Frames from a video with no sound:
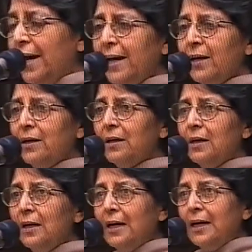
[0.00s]
And
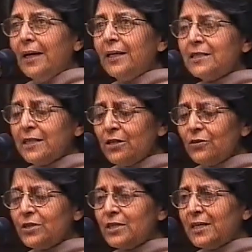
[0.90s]
it's
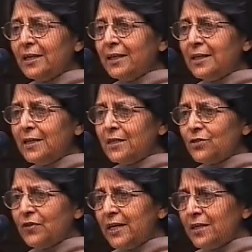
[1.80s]
interesting that it
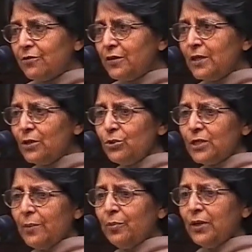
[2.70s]
is very difficult to
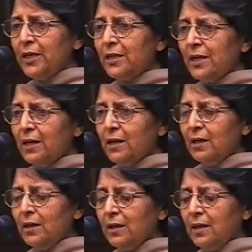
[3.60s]
separate
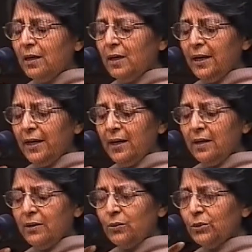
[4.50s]

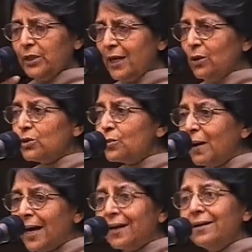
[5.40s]
Othello's
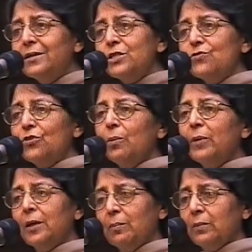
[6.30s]
blackness
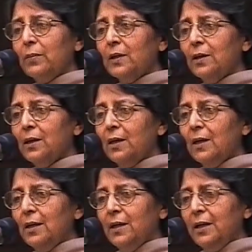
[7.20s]
from him.
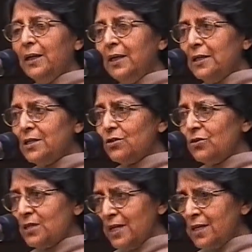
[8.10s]
He is
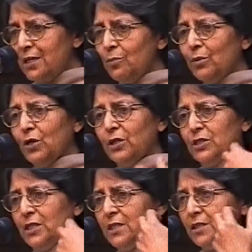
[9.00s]
resented
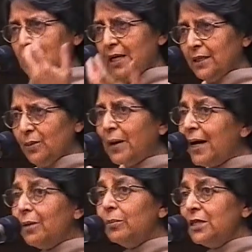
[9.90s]
because he's the other
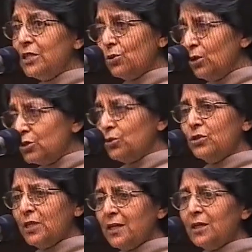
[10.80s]
man, but he's also
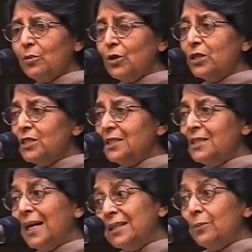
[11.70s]
resented because he's
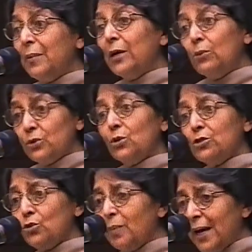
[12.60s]
the other man who is
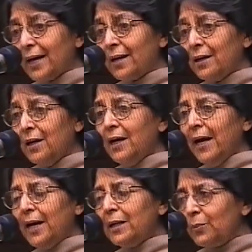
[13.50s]
also black.
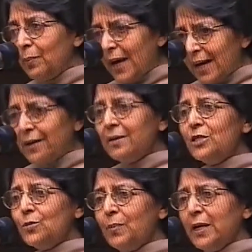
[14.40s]
And the
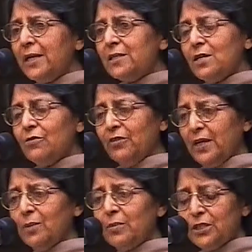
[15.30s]
blackness plays a
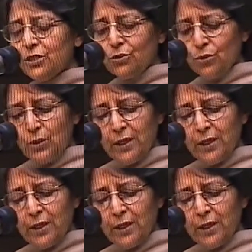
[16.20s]
very major role.